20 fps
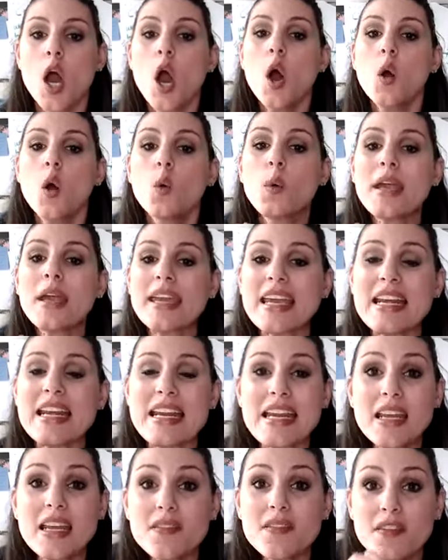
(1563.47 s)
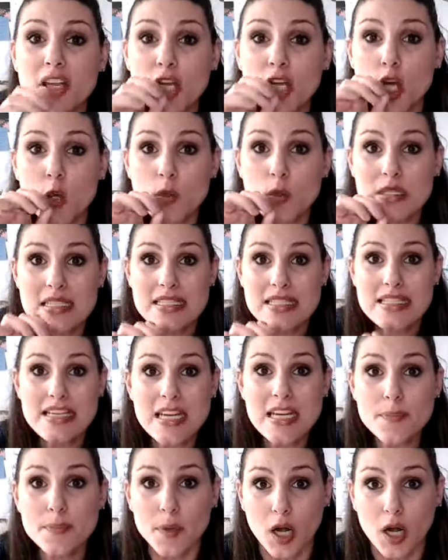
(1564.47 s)
We can even go
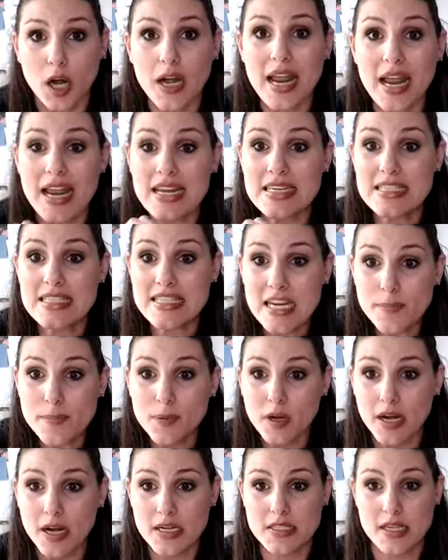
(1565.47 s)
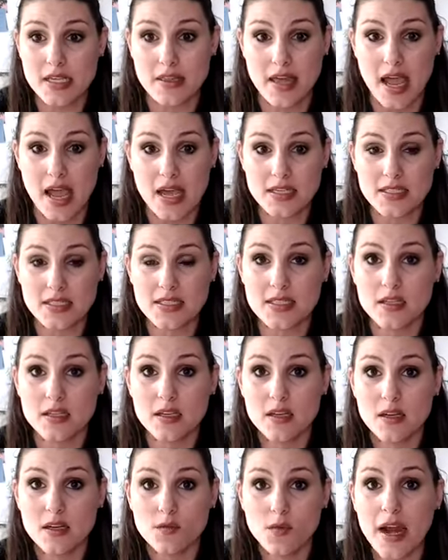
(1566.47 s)
deeper and deeper into this,
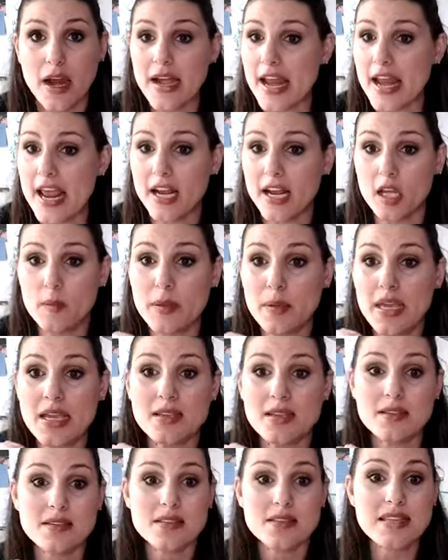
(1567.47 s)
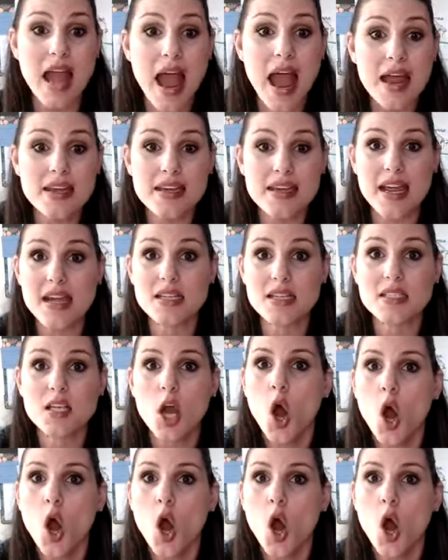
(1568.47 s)
right? It could be sadness.